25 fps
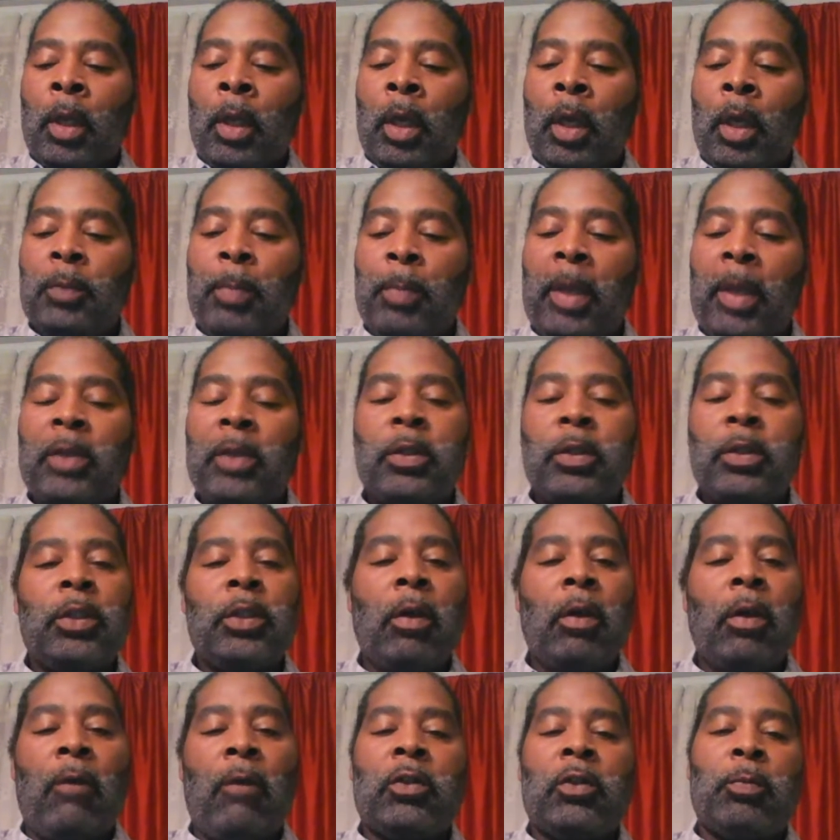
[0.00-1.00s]
It's basically
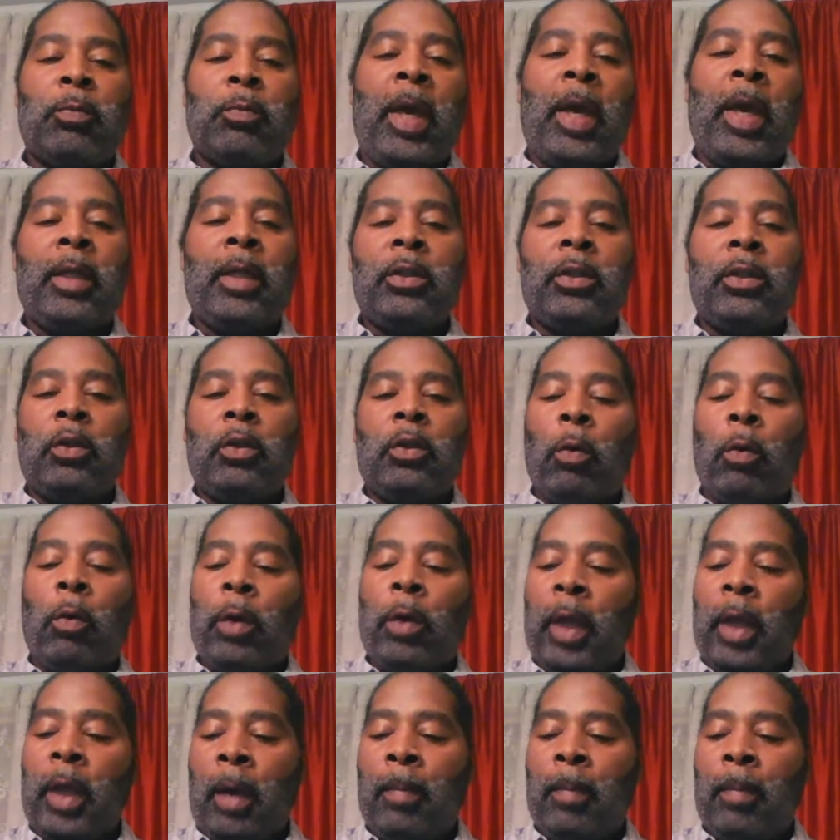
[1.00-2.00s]

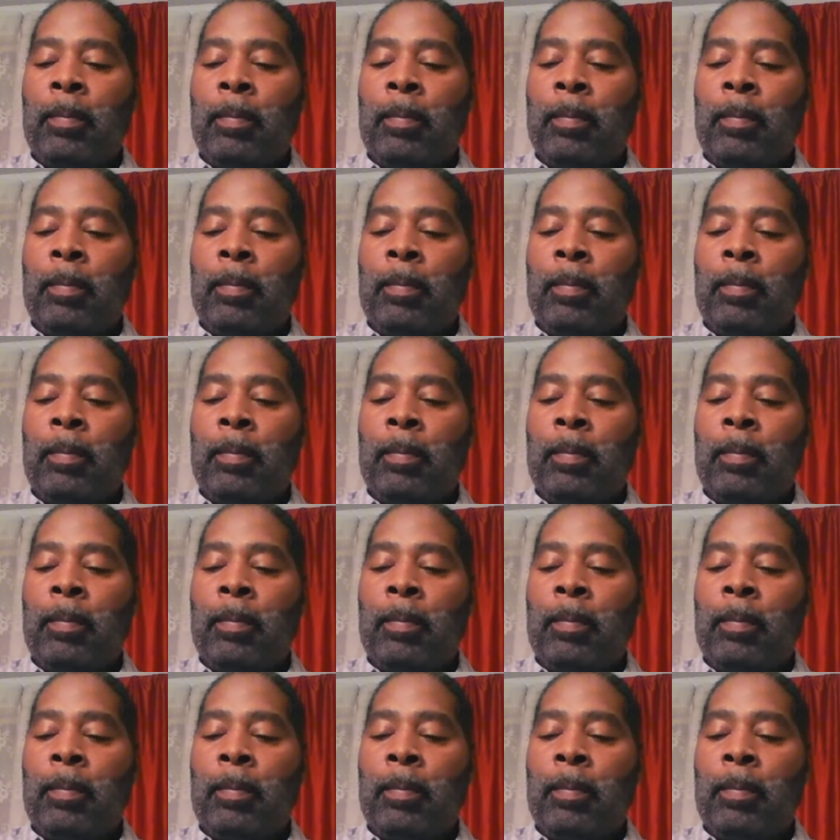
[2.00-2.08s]
self-explanatory.